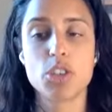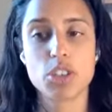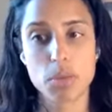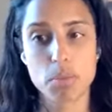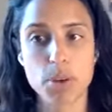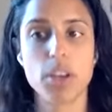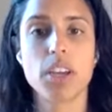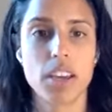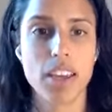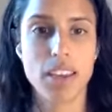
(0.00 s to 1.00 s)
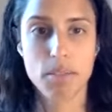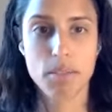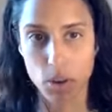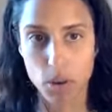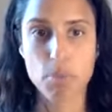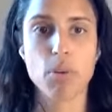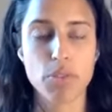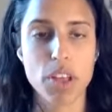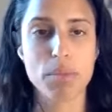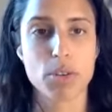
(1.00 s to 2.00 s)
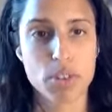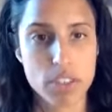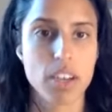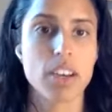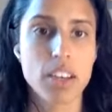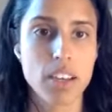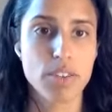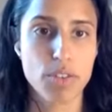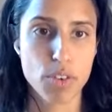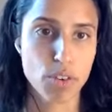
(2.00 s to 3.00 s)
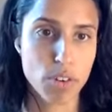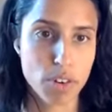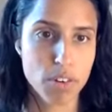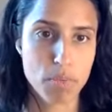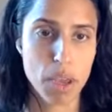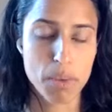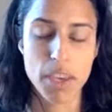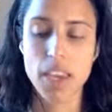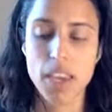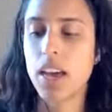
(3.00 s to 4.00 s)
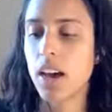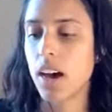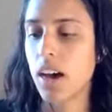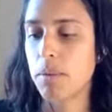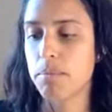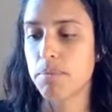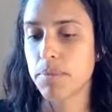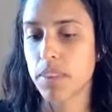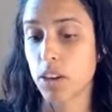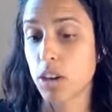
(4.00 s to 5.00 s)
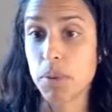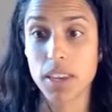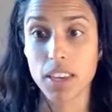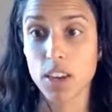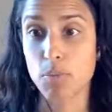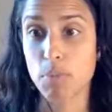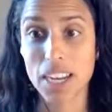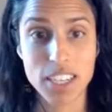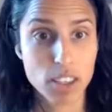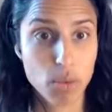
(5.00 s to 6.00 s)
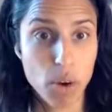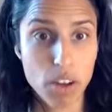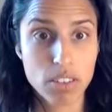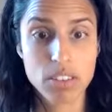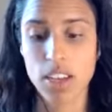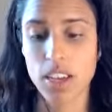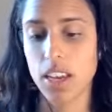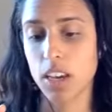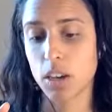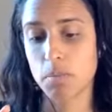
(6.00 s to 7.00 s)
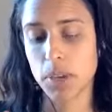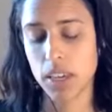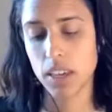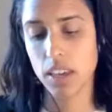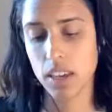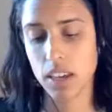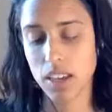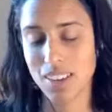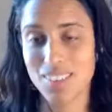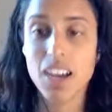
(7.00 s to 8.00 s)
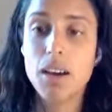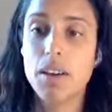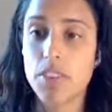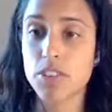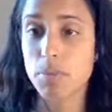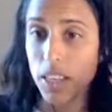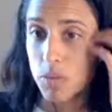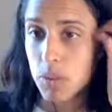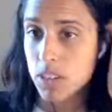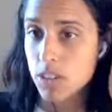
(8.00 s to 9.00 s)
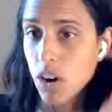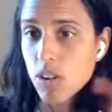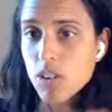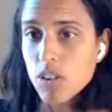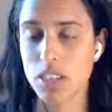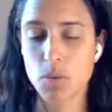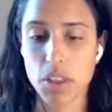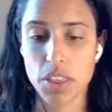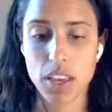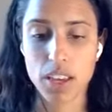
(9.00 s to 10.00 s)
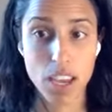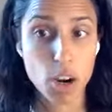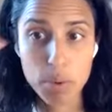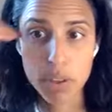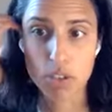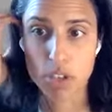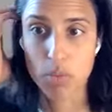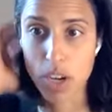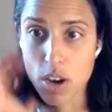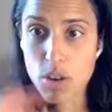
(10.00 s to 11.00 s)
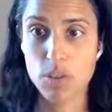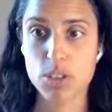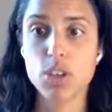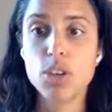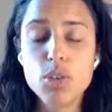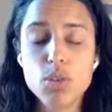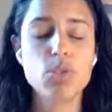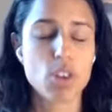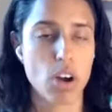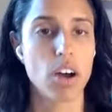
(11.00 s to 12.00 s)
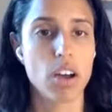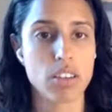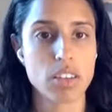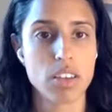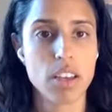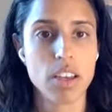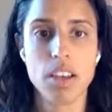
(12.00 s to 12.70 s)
which is then putting a, you know, a pro-inflammatory state for your, your baby. Um, it could be, you know, painting the walls. It could be there's some things that it's harder to deal with, like air pollution. We know is a huge cause